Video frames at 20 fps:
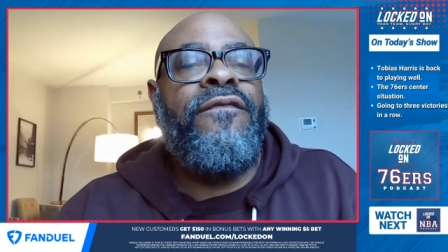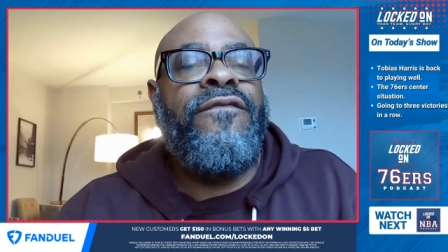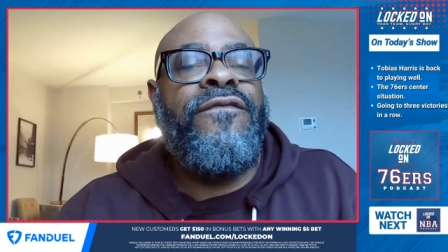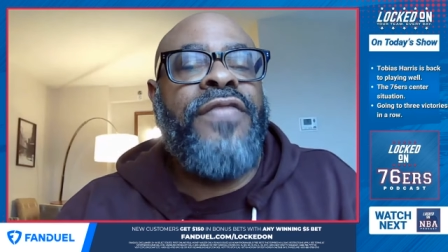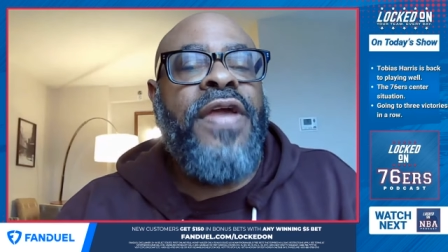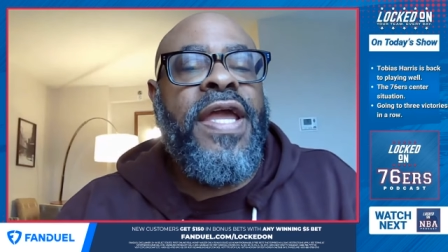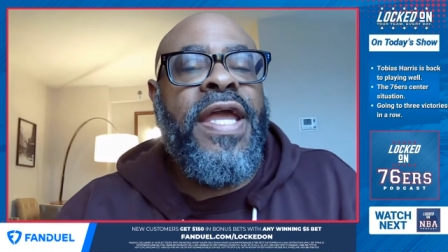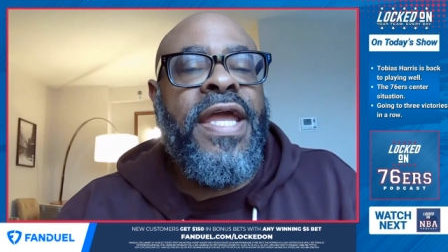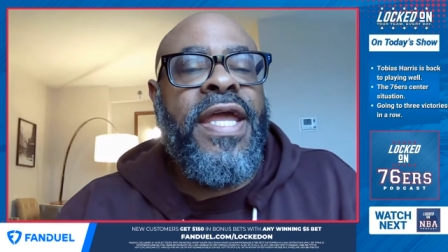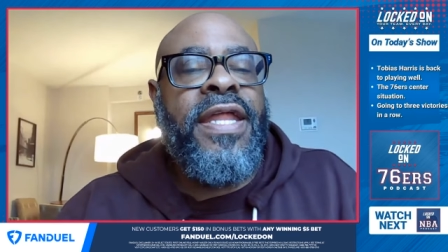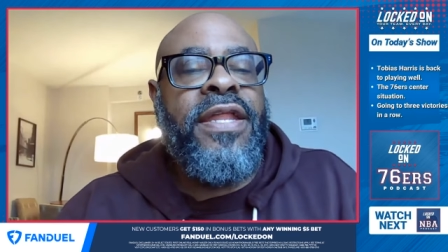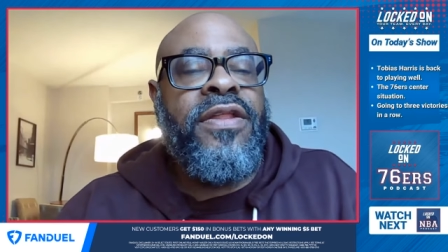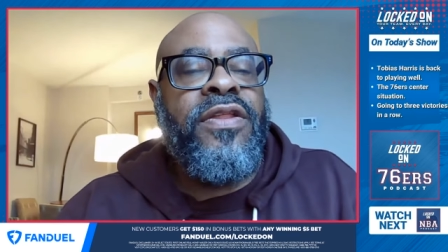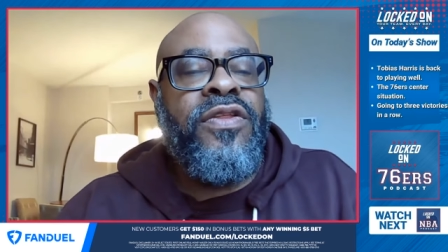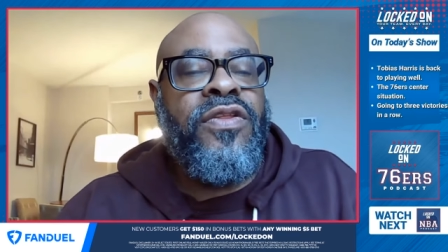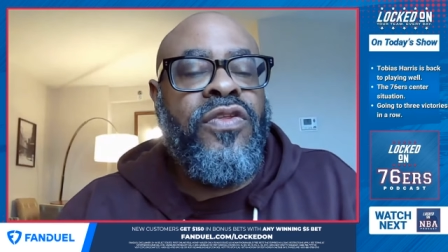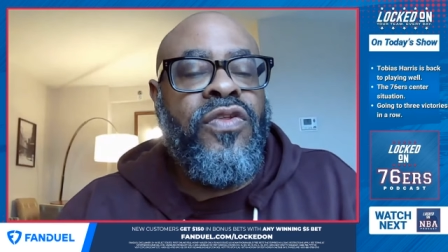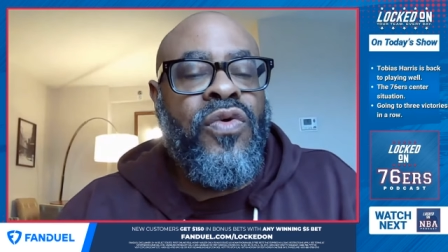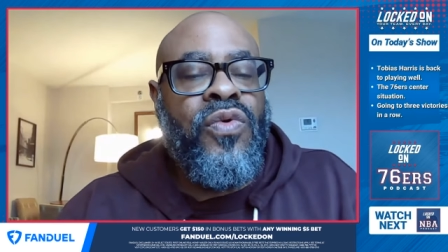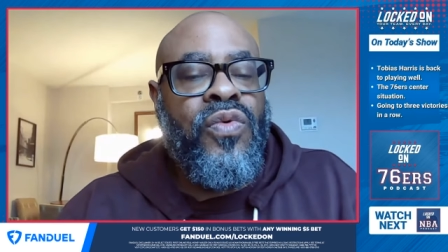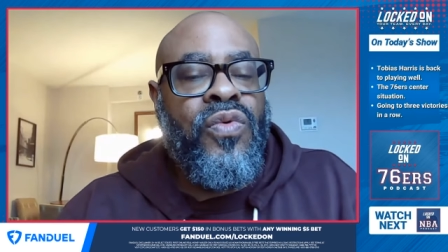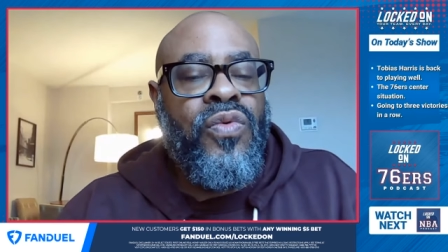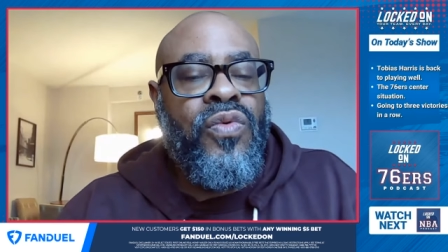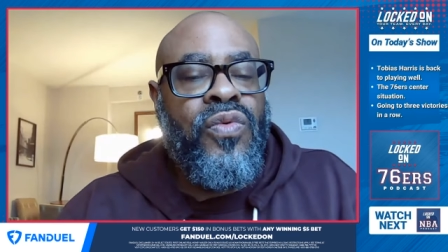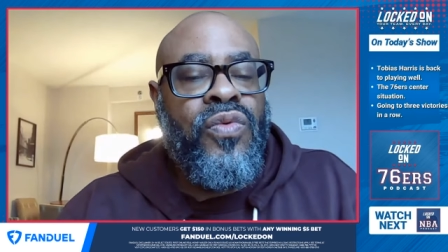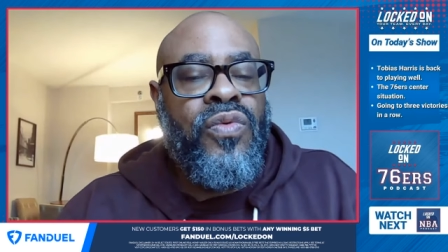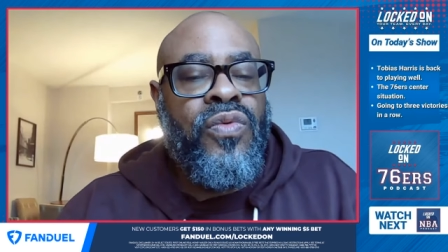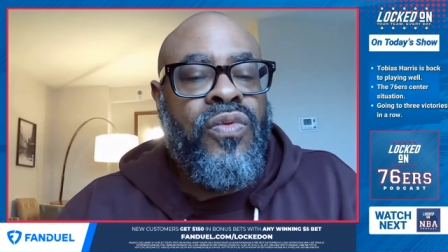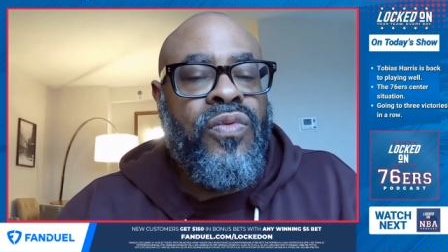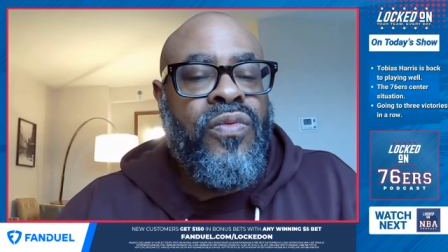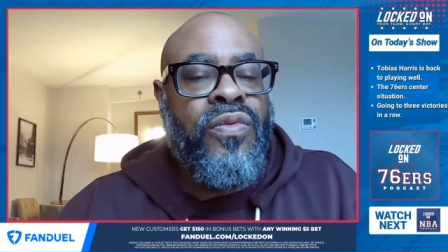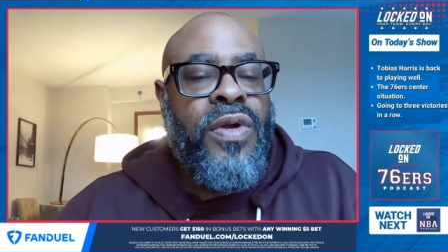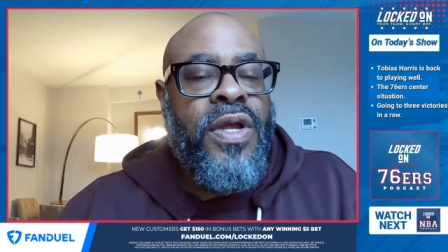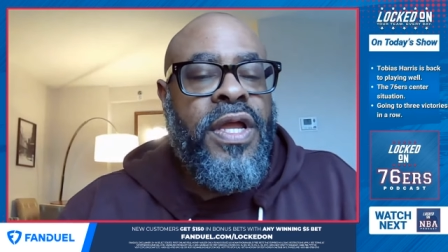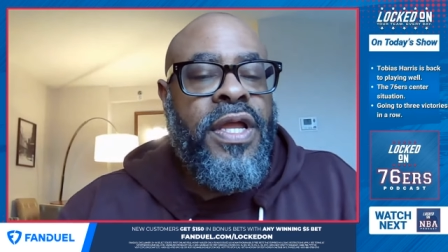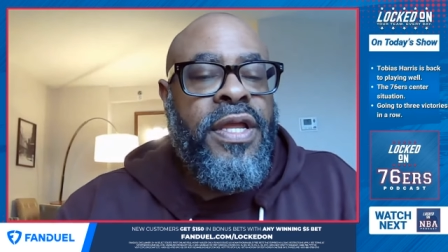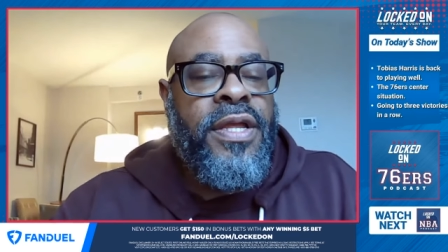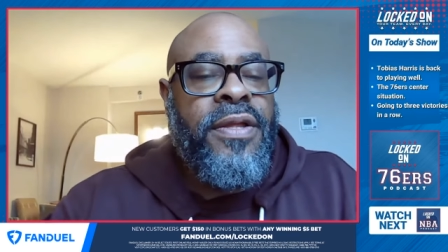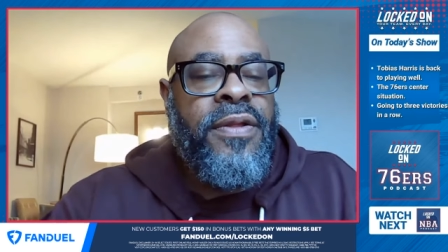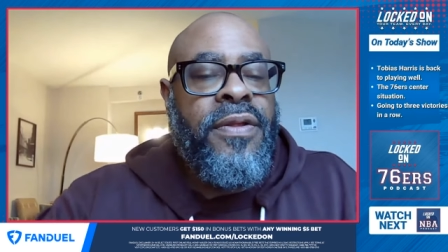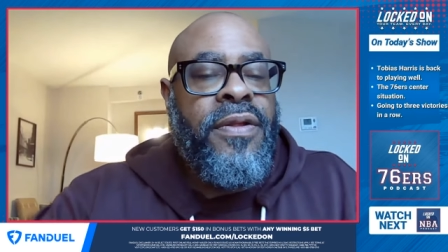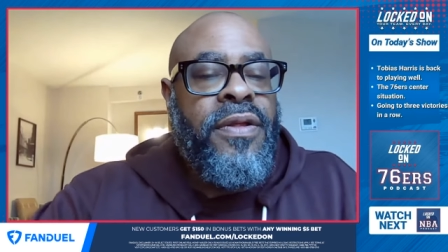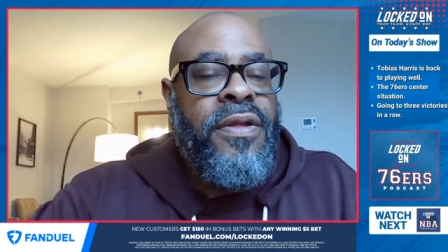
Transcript: FanDuel, right?